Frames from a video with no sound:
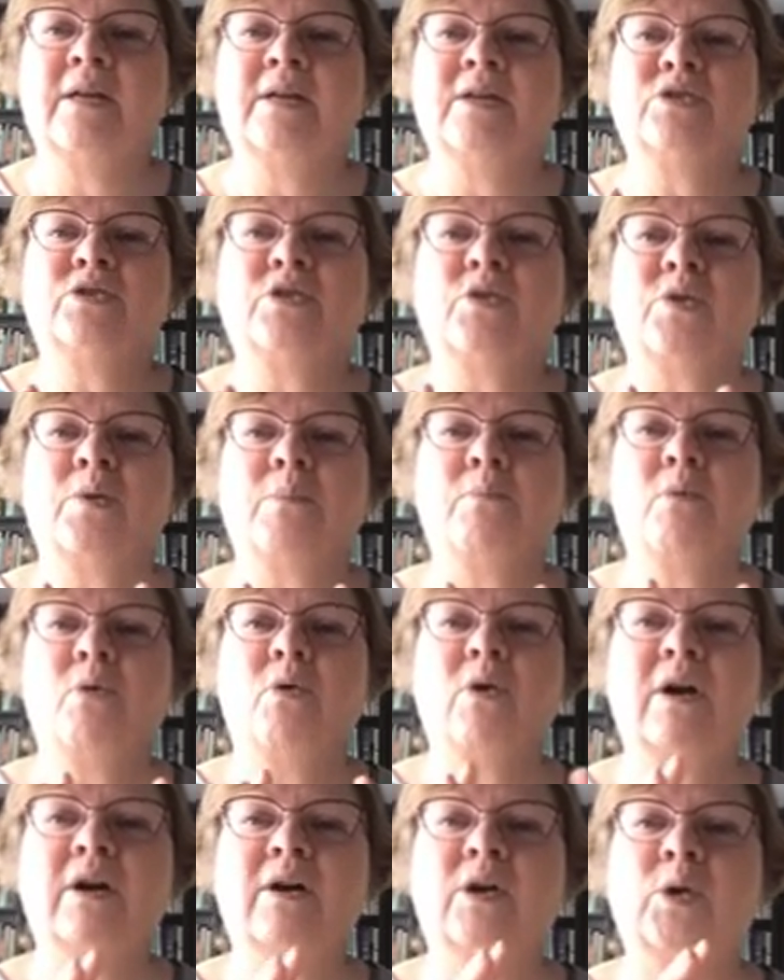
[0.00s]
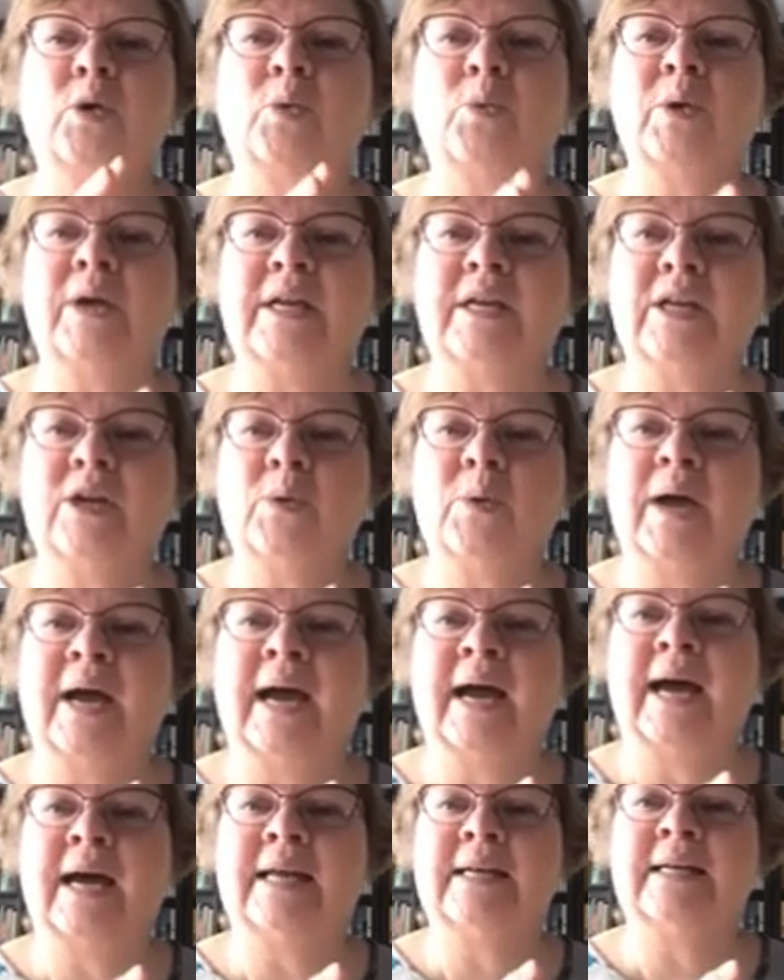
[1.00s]
So the more grit you
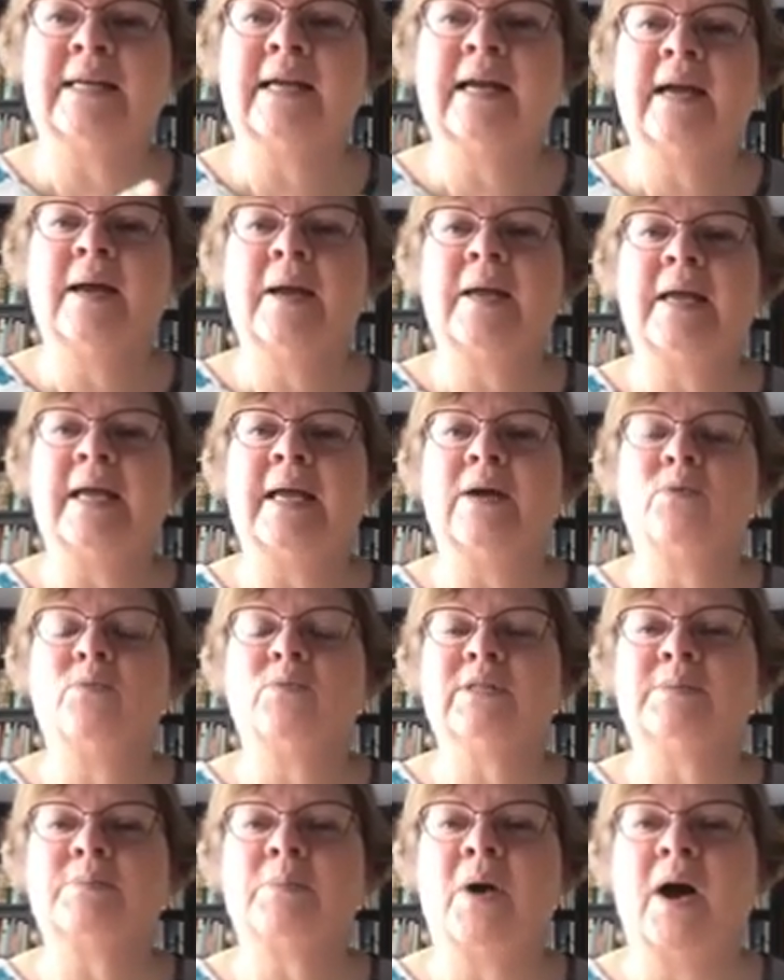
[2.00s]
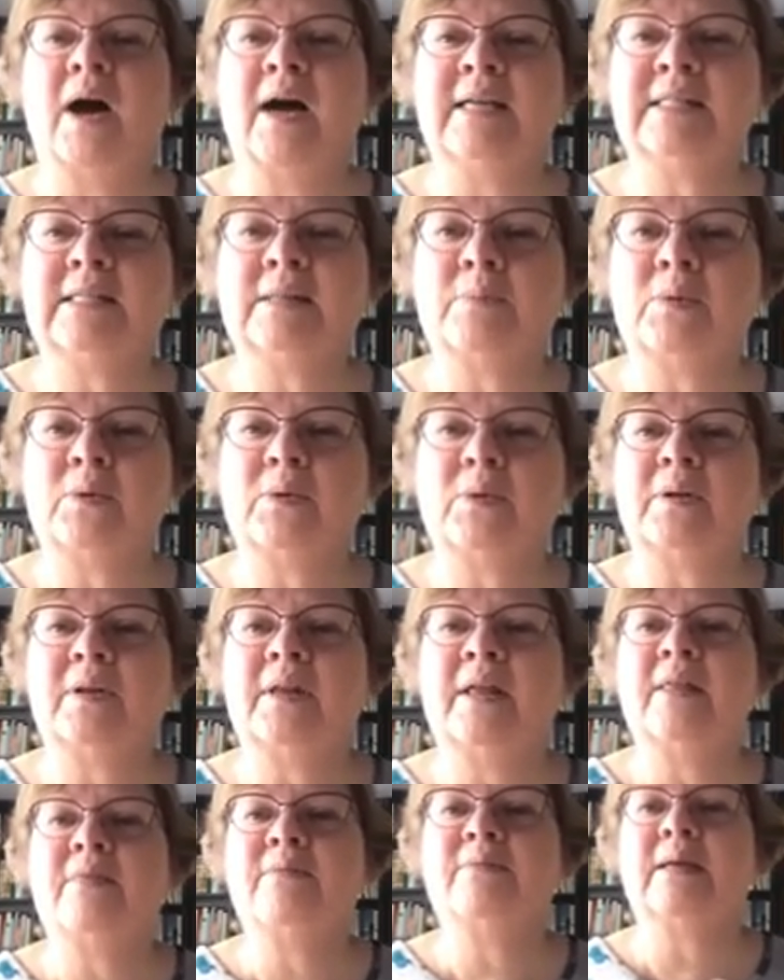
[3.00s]
had, it was possible
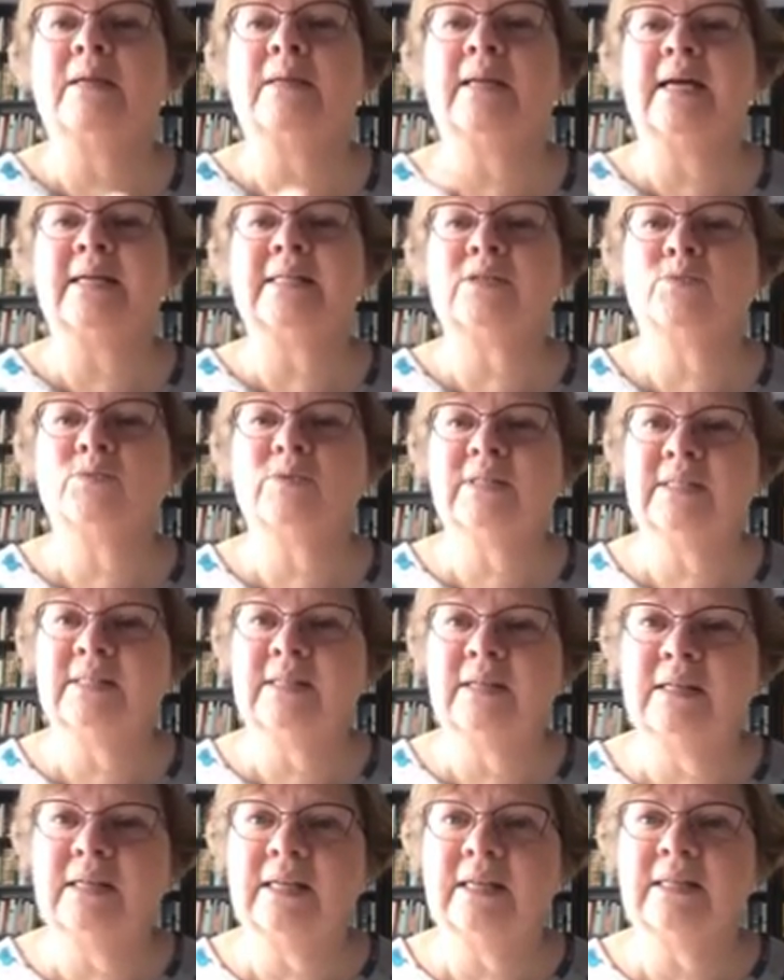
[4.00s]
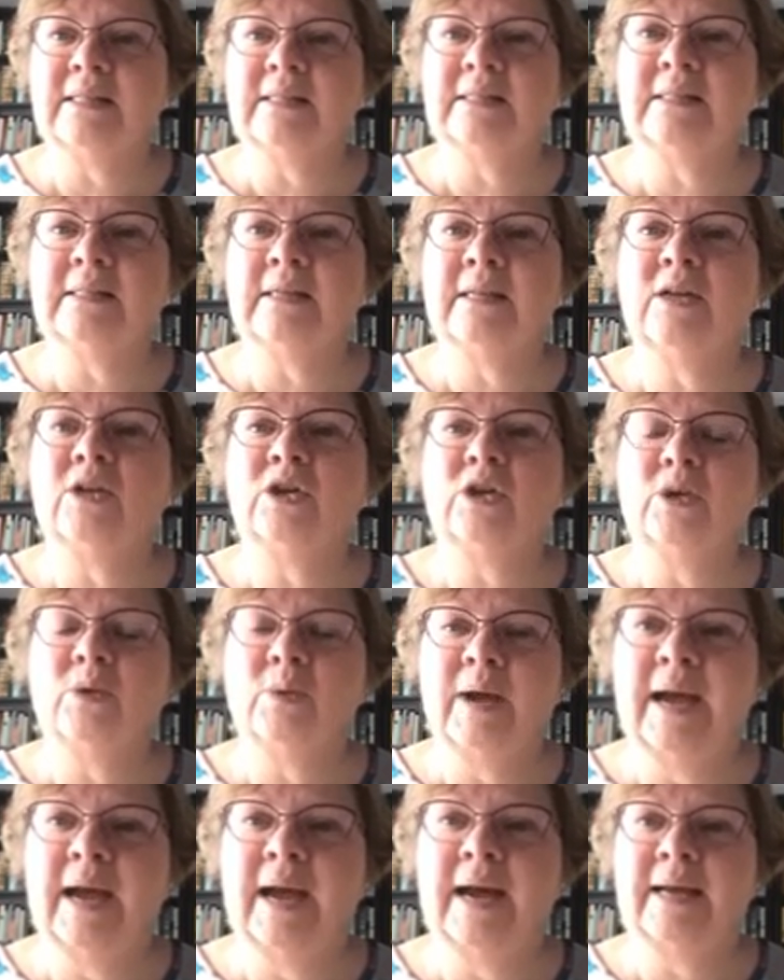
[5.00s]
the less resilience you
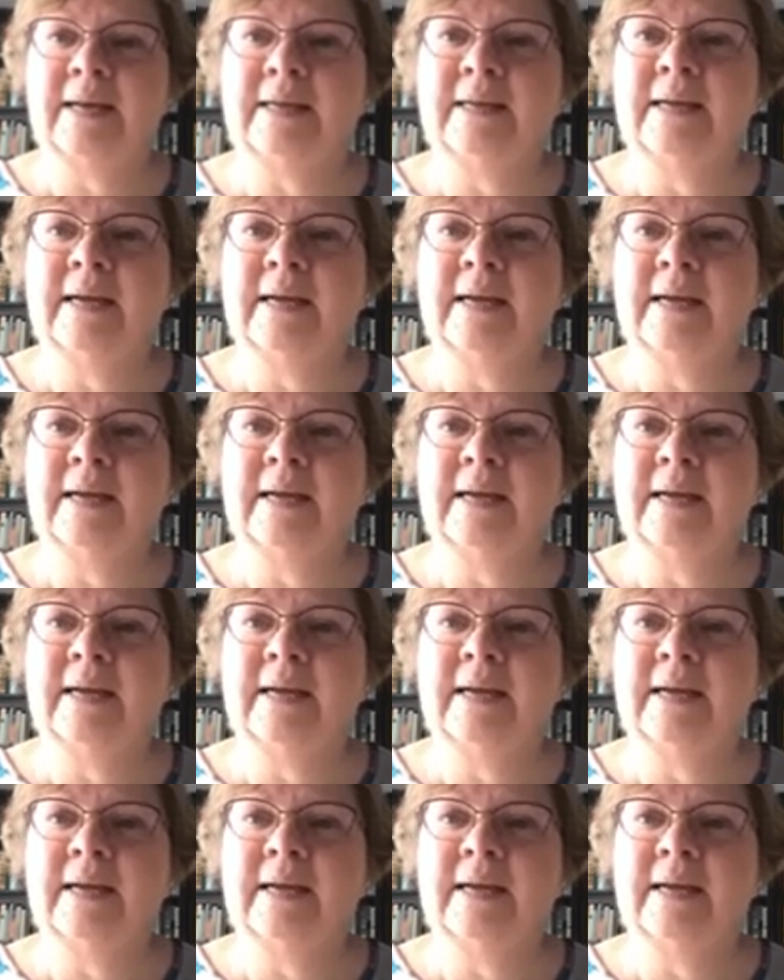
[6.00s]
had.